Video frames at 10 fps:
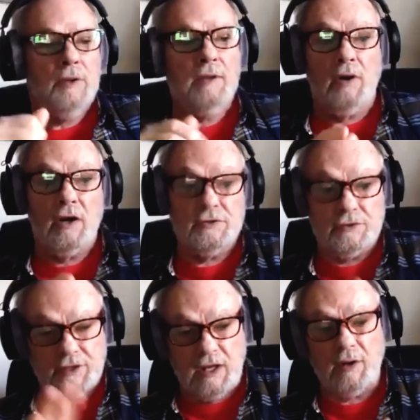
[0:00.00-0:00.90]
played
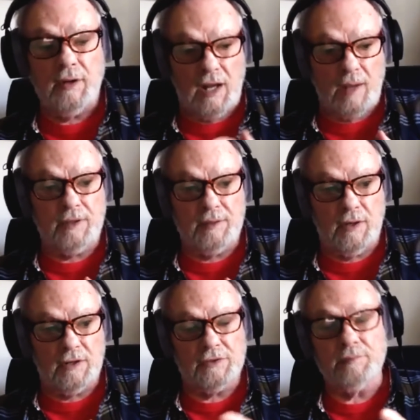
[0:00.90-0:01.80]
marshals. Gary and I played
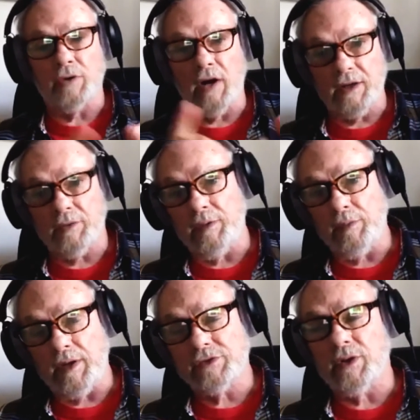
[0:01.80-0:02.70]
marshals. Brian
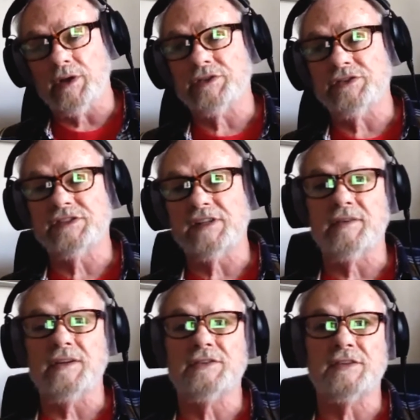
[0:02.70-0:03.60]
Greenway joined us in
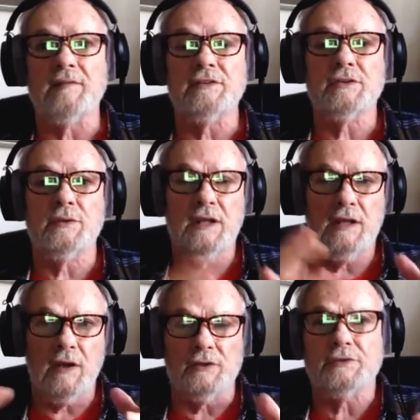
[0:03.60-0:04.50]
77, so he,
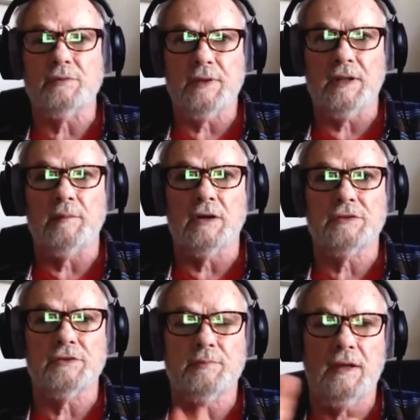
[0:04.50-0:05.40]
he also played
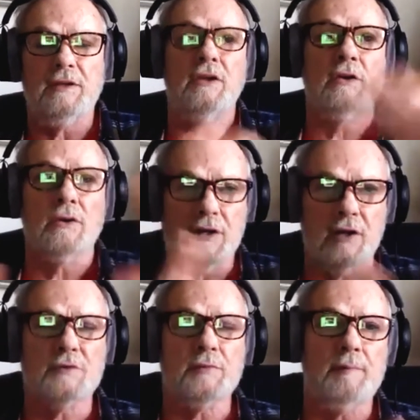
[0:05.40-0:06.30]
marshals. In the early
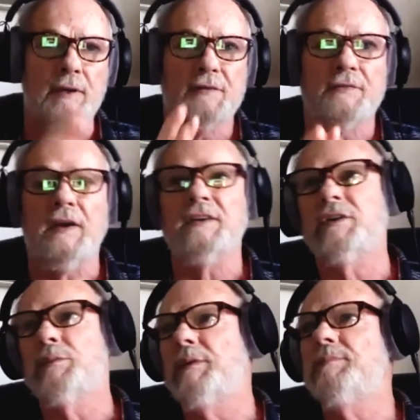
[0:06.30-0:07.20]
years, we played
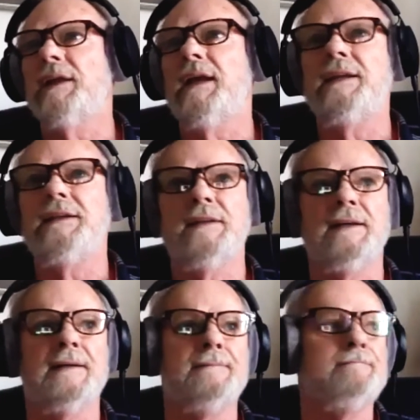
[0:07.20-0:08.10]
Fender, we played
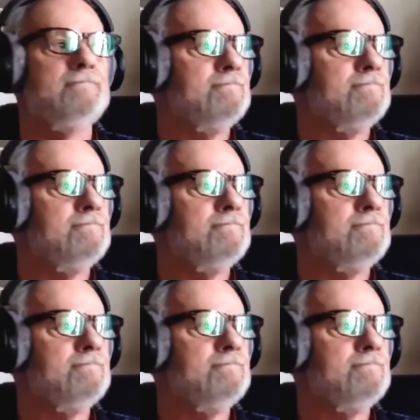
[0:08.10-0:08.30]
um,